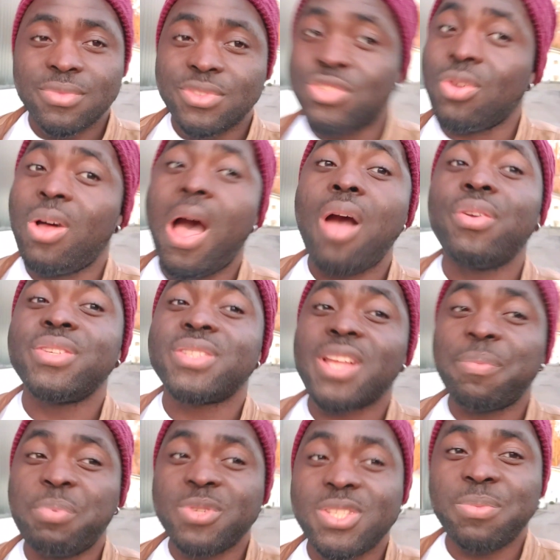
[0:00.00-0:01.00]
So how is
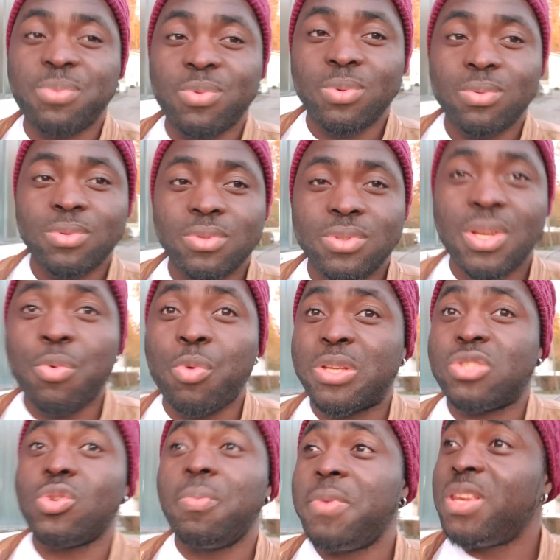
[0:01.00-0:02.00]
that possible? There
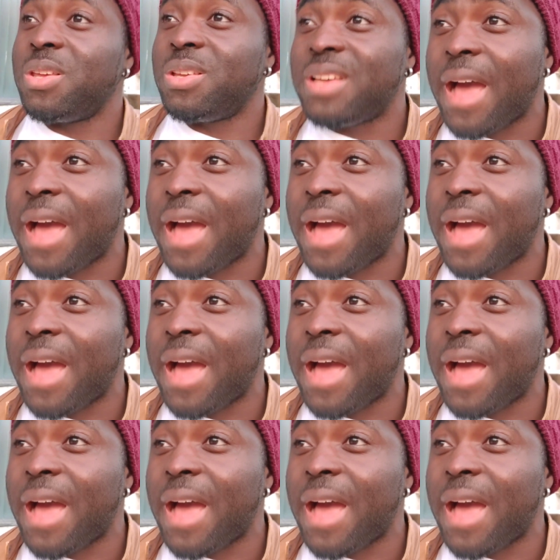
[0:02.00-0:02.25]
were so many